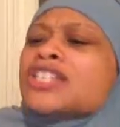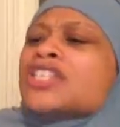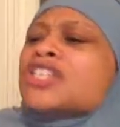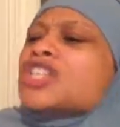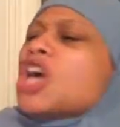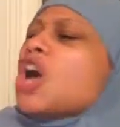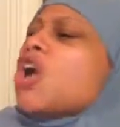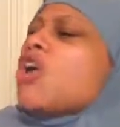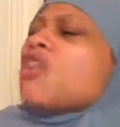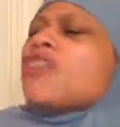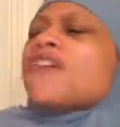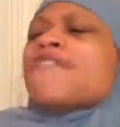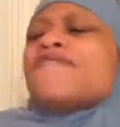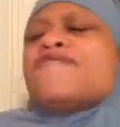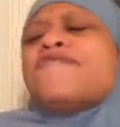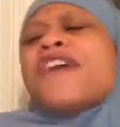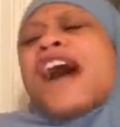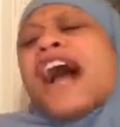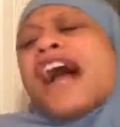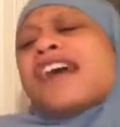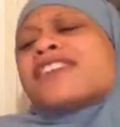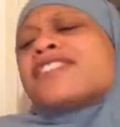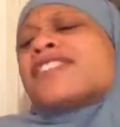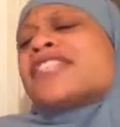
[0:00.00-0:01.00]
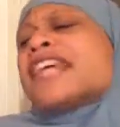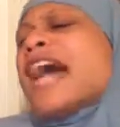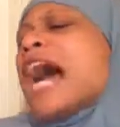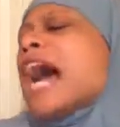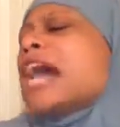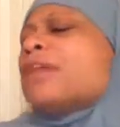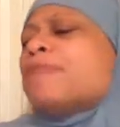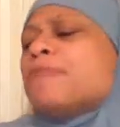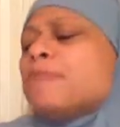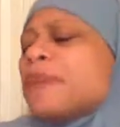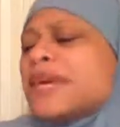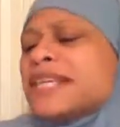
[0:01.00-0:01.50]
So the fox
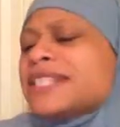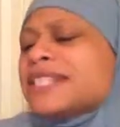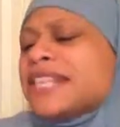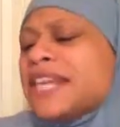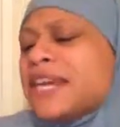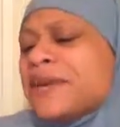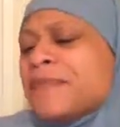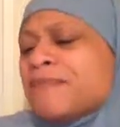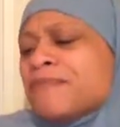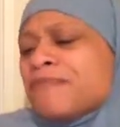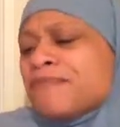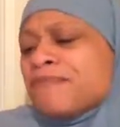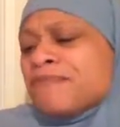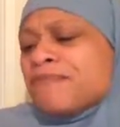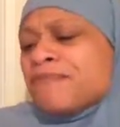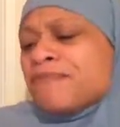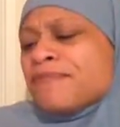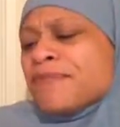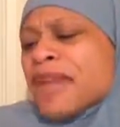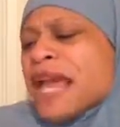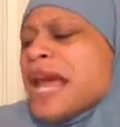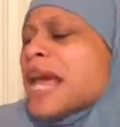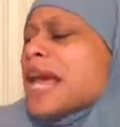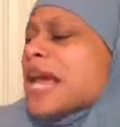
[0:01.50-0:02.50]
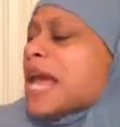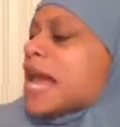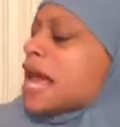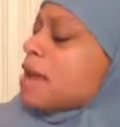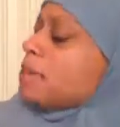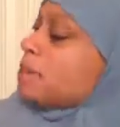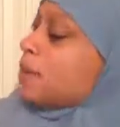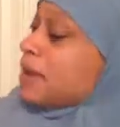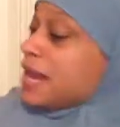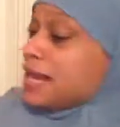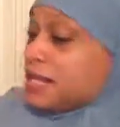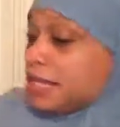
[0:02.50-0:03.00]
got busy. He
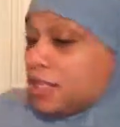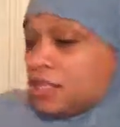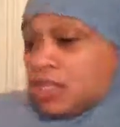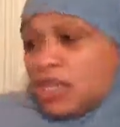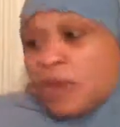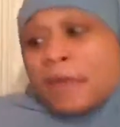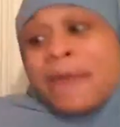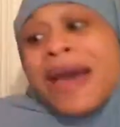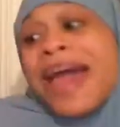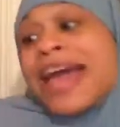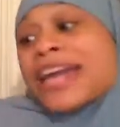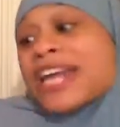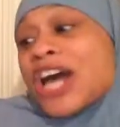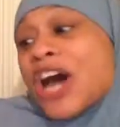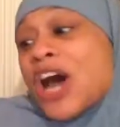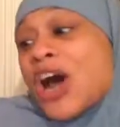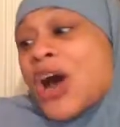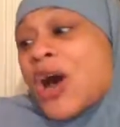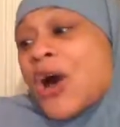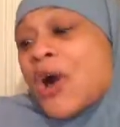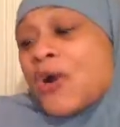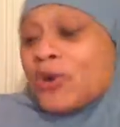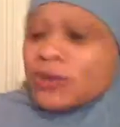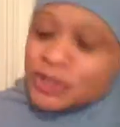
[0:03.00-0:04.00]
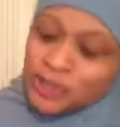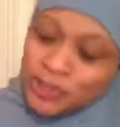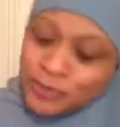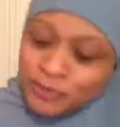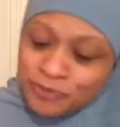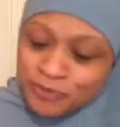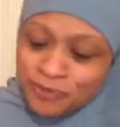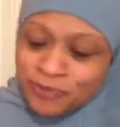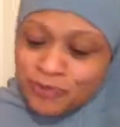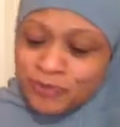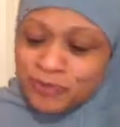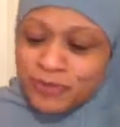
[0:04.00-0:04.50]
picked tomatoes,
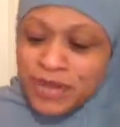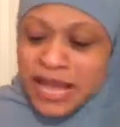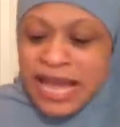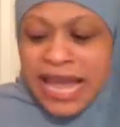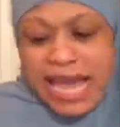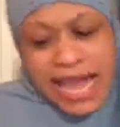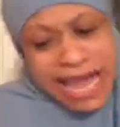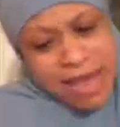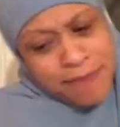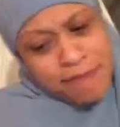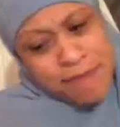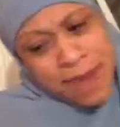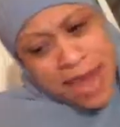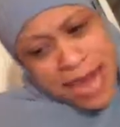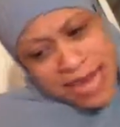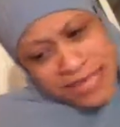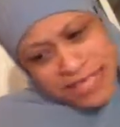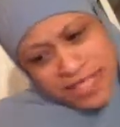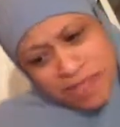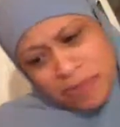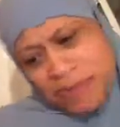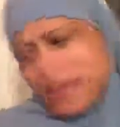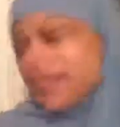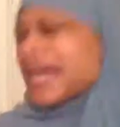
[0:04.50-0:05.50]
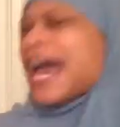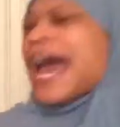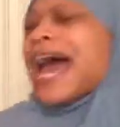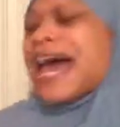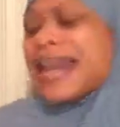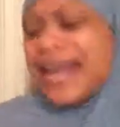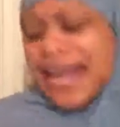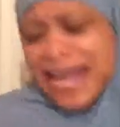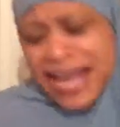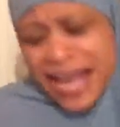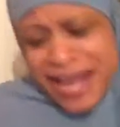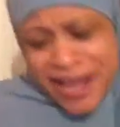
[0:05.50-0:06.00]
he made
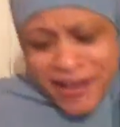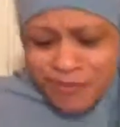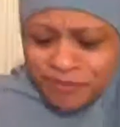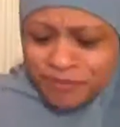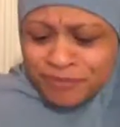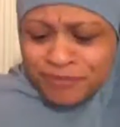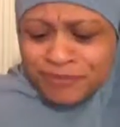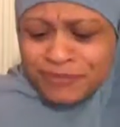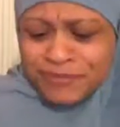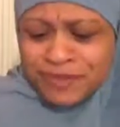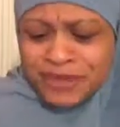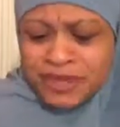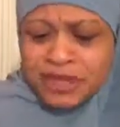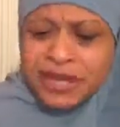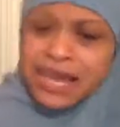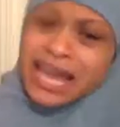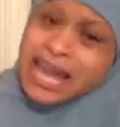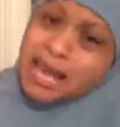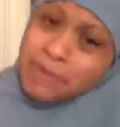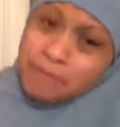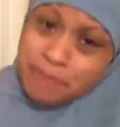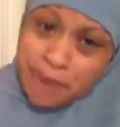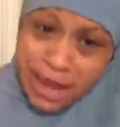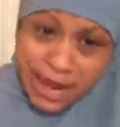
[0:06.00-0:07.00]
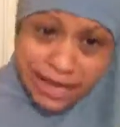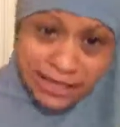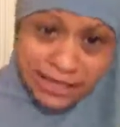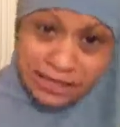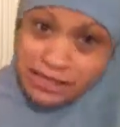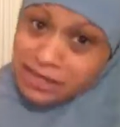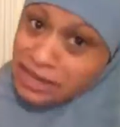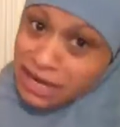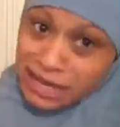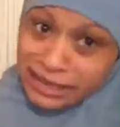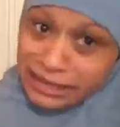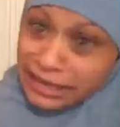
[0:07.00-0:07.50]
spaghetti, he baked
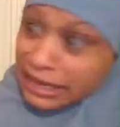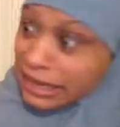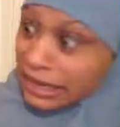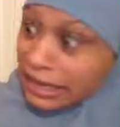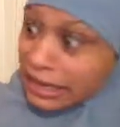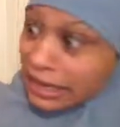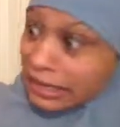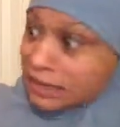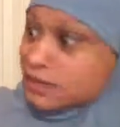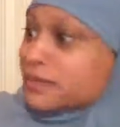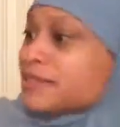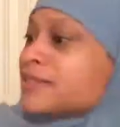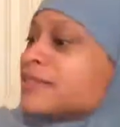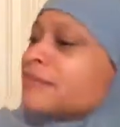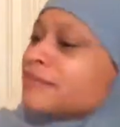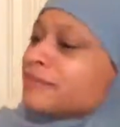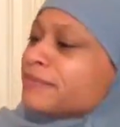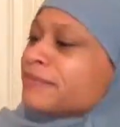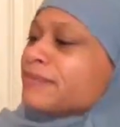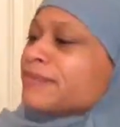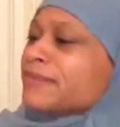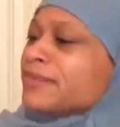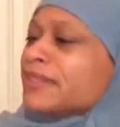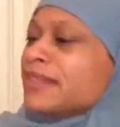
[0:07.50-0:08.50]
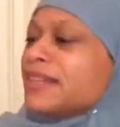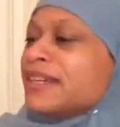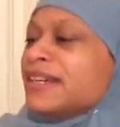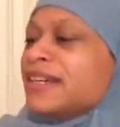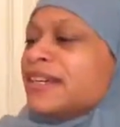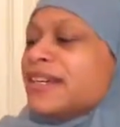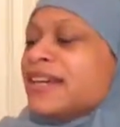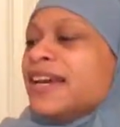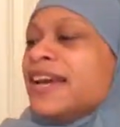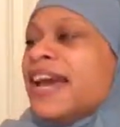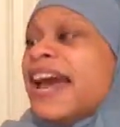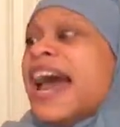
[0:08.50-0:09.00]
cookies,
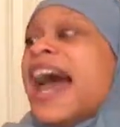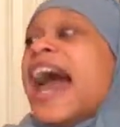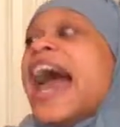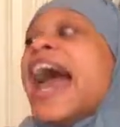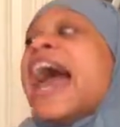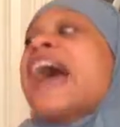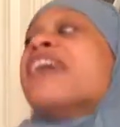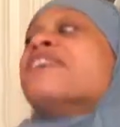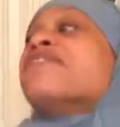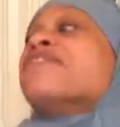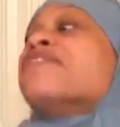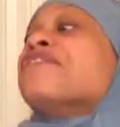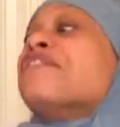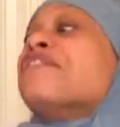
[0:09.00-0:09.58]
and